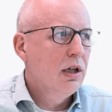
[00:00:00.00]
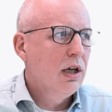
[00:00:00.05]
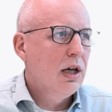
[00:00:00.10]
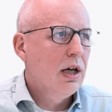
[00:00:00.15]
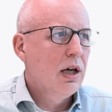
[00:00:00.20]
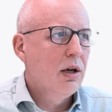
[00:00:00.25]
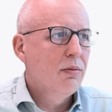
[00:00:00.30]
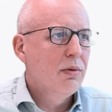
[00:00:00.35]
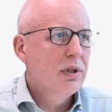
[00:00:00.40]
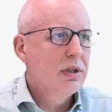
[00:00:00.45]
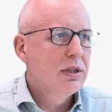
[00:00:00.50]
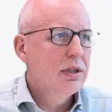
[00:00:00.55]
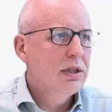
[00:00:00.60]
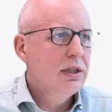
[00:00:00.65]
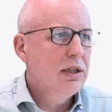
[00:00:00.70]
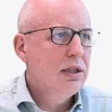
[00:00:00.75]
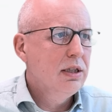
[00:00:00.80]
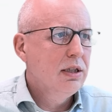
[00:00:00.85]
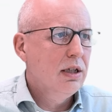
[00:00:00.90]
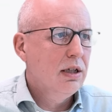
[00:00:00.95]
I will
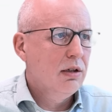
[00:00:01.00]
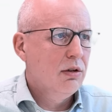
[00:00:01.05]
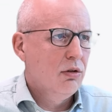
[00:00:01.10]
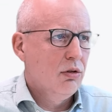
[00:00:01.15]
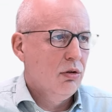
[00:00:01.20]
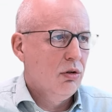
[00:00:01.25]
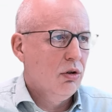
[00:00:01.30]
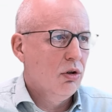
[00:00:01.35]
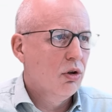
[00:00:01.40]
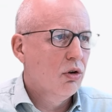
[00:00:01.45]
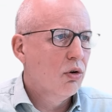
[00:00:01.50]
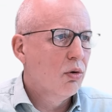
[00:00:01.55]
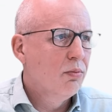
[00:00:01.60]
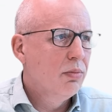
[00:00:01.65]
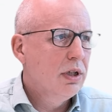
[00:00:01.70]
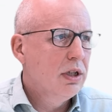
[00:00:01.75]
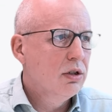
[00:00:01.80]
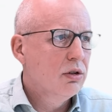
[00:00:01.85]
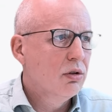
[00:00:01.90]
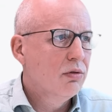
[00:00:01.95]
see a
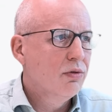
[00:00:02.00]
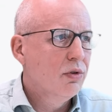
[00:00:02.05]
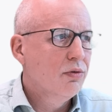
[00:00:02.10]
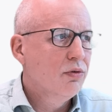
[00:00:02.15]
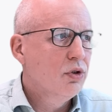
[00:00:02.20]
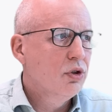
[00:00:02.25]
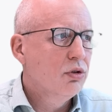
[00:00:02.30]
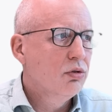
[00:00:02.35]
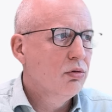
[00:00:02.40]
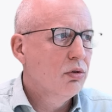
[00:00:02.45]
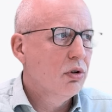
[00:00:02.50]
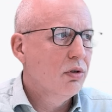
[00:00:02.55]
complete overview